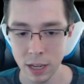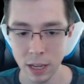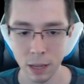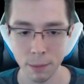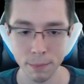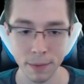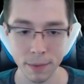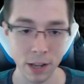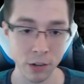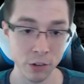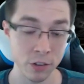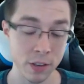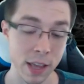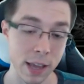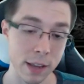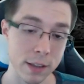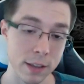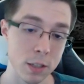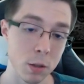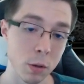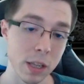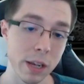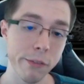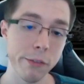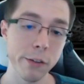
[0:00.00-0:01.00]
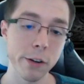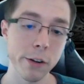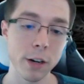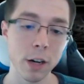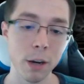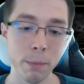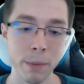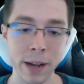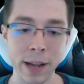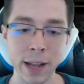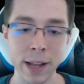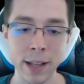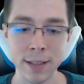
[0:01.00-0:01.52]
Imagine that. So Leaf Lurker
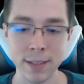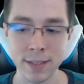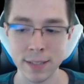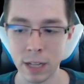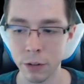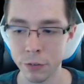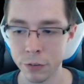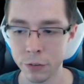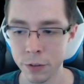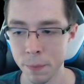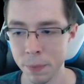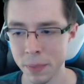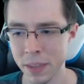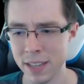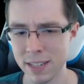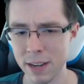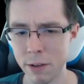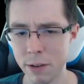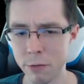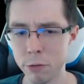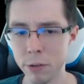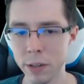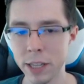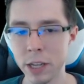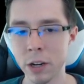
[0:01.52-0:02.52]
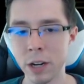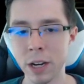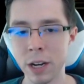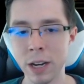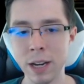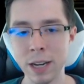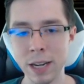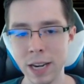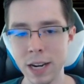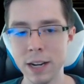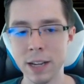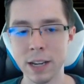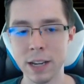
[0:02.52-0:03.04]
by itself is never really going to
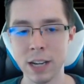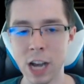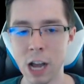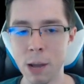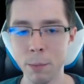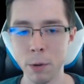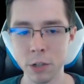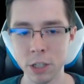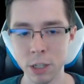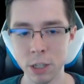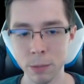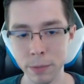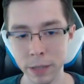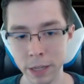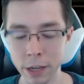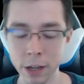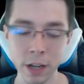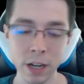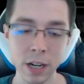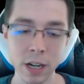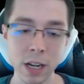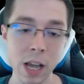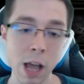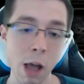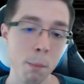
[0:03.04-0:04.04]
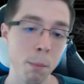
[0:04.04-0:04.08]
need a combo to be good,